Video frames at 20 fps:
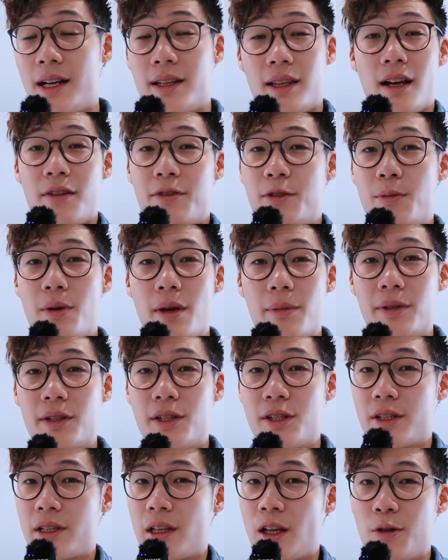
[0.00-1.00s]
I'd love to be able to
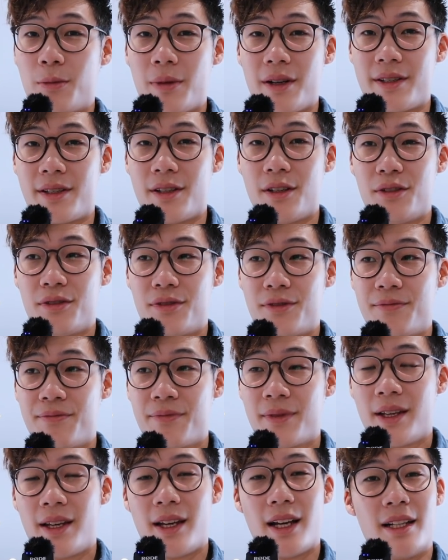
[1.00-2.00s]
just clone myself
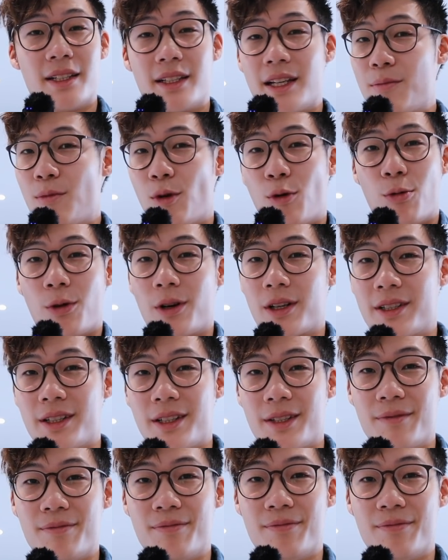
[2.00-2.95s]
and get more work done.